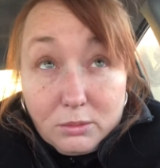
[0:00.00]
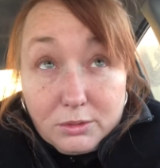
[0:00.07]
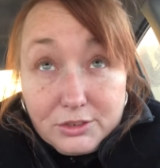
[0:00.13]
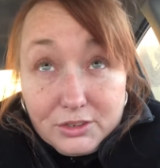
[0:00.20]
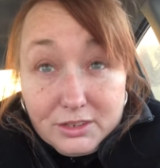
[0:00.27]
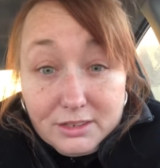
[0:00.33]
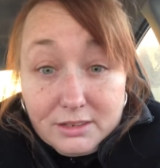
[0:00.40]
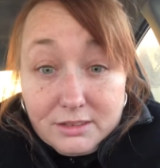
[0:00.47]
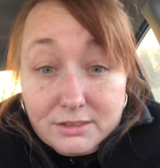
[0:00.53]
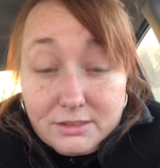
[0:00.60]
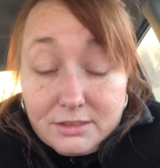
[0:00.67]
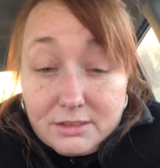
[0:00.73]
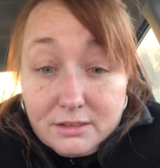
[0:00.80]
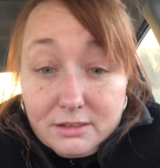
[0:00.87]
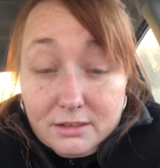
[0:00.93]
which
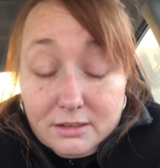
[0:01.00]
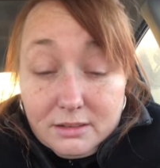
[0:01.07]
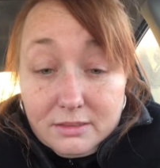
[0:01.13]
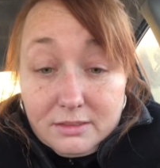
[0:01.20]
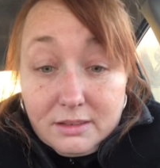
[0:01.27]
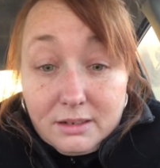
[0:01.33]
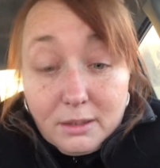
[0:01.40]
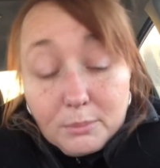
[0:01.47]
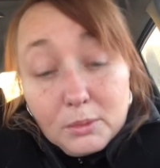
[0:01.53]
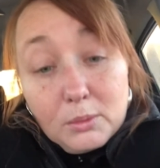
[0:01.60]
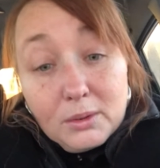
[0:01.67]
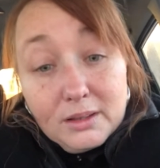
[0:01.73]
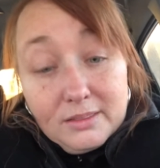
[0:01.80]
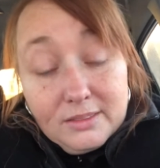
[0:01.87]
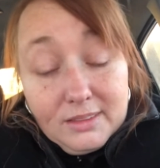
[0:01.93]
is the
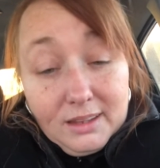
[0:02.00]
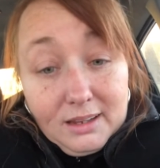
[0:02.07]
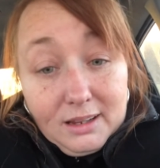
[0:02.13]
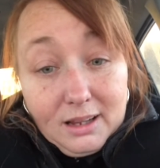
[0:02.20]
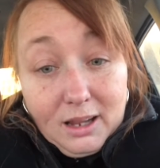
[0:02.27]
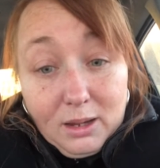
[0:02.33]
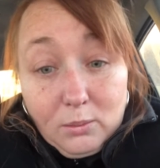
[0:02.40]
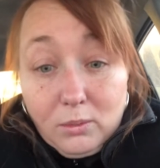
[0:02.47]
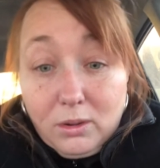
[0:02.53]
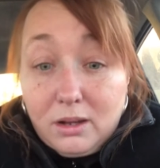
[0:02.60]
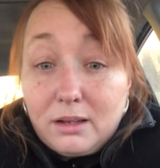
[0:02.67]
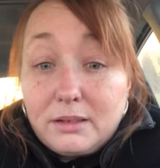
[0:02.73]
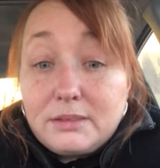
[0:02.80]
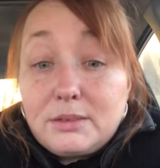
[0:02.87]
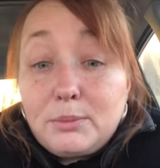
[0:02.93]
number one thing I
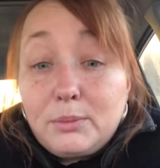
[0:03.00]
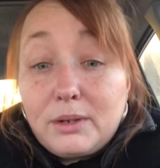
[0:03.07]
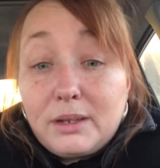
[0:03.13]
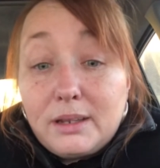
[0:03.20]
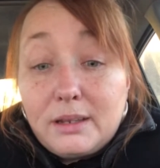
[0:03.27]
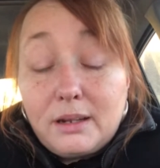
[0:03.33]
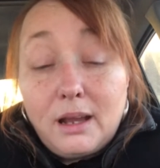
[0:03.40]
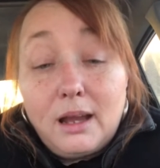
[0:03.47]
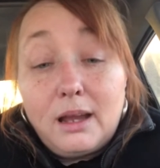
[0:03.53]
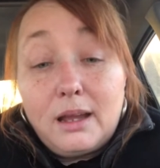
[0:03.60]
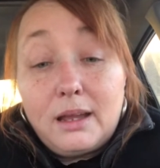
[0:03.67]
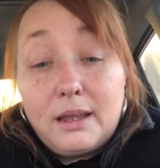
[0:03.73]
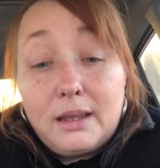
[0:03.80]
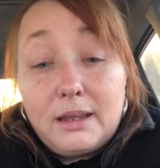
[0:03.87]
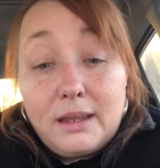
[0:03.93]
want when
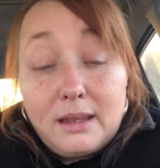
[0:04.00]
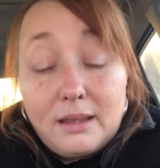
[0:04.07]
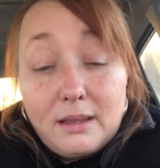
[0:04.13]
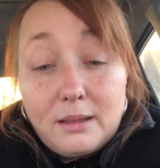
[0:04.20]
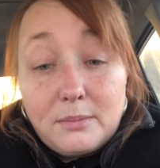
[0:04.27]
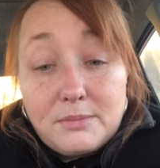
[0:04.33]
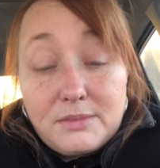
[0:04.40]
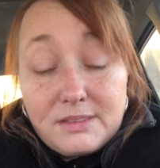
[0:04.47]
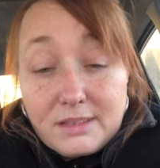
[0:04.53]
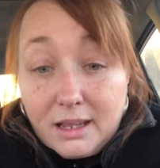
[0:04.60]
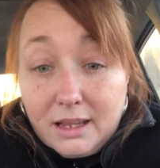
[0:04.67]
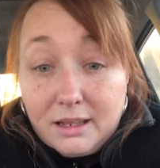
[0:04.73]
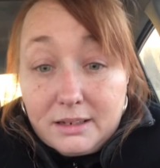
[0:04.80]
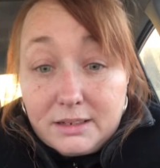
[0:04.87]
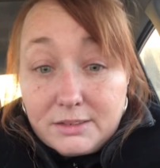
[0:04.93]
I am
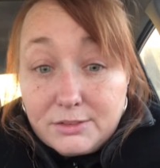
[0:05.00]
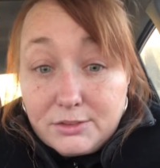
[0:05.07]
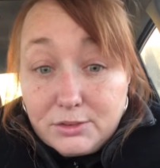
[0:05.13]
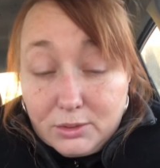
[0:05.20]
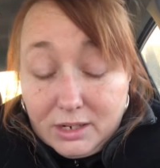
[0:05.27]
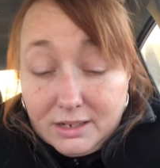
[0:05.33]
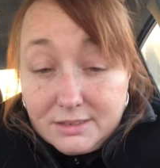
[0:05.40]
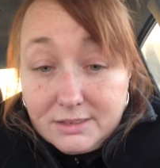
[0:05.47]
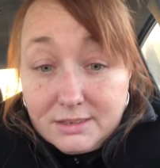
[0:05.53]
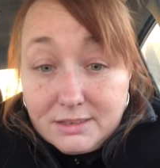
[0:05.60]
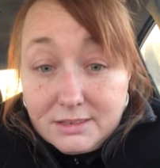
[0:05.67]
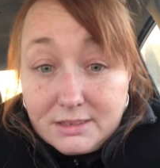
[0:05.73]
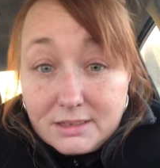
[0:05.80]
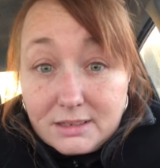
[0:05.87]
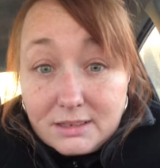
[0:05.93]
sad and
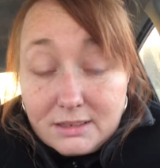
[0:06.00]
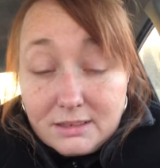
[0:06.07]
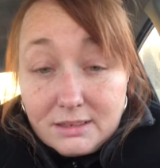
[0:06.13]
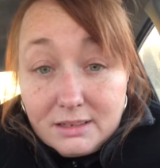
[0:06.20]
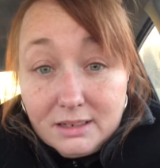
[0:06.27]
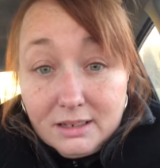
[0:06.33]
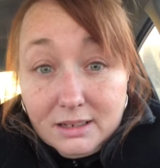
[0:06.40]
stressed and